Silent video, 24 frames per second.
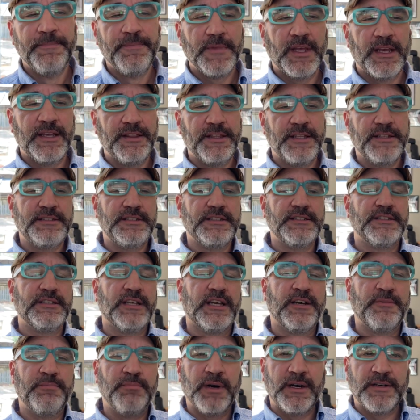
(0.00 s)
and this is
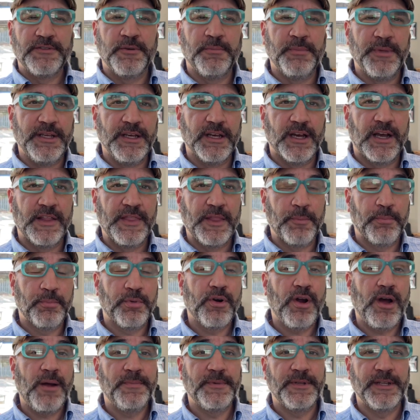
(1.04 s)
above and beyond the
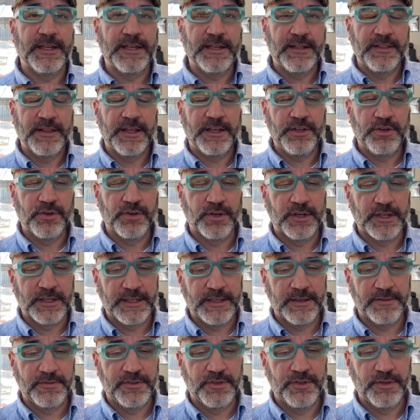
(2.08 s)
prompting that you're going to
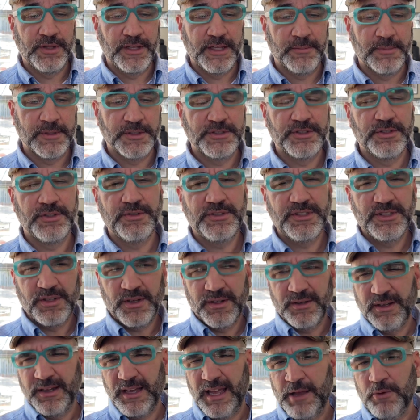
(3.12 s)
give to the image. So it's
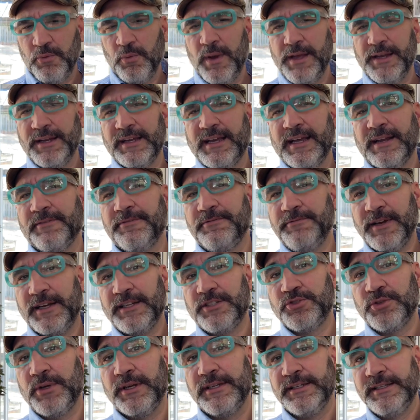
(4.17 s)
a way to kind of
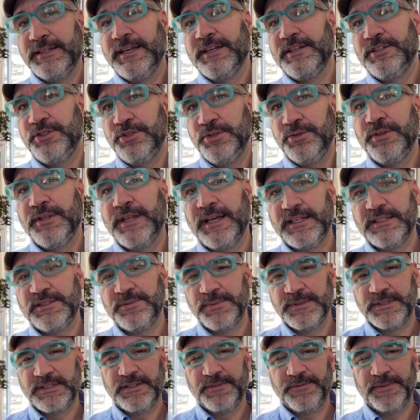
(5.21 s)
fast track and get to that
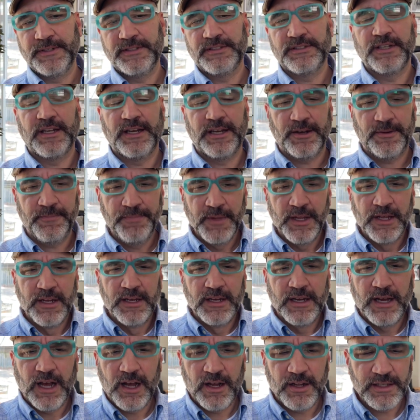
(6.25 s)
specific style.
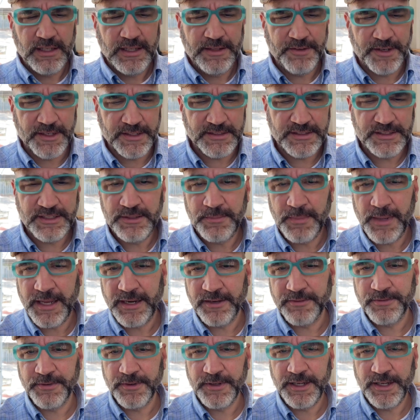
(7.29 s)
I'll leave it at
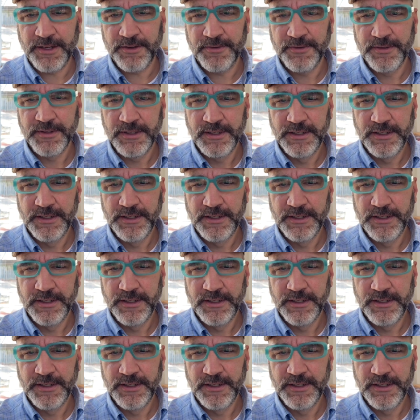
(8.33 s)
cinematic for now.